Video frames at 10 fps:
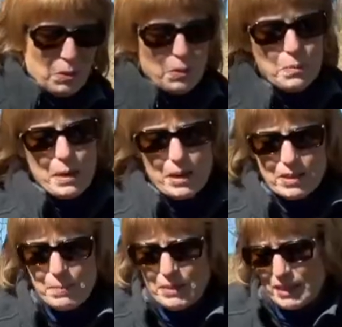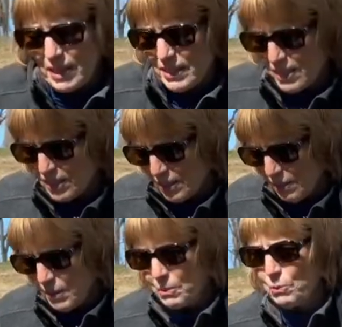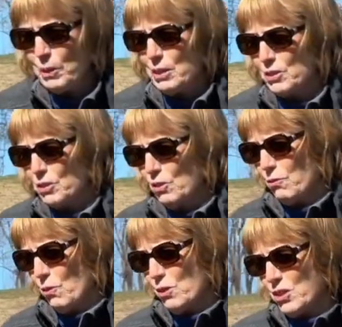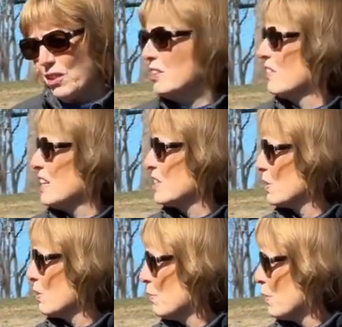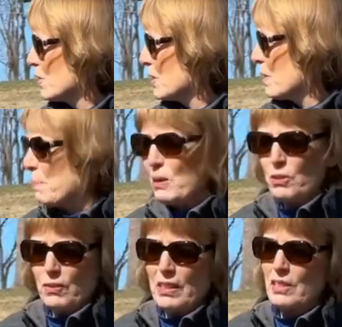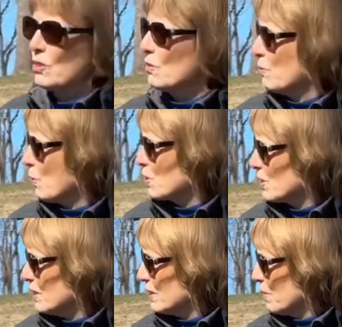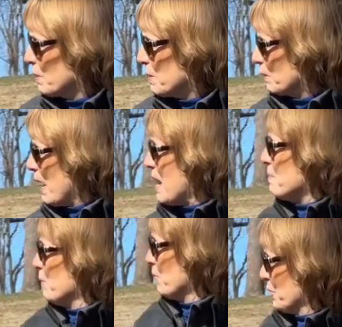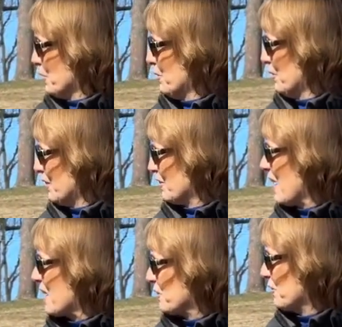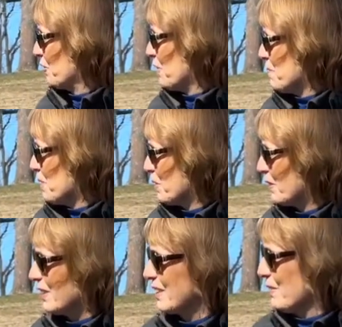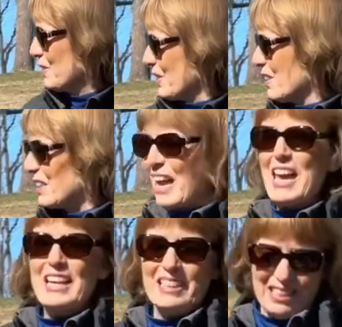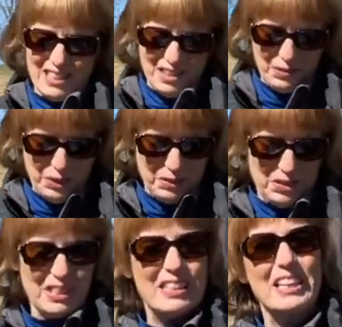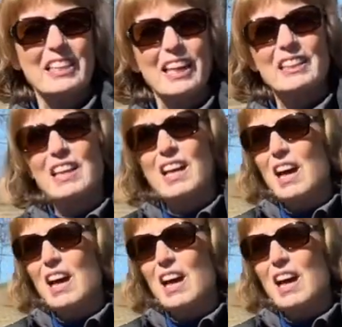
Well, Mayor, let me say this. I mean, we are so fortunate, Reading's so fortunate, Pennsylvania's so fortunate that we were able to attract you from New York. It was our gain, and we have seen that gain.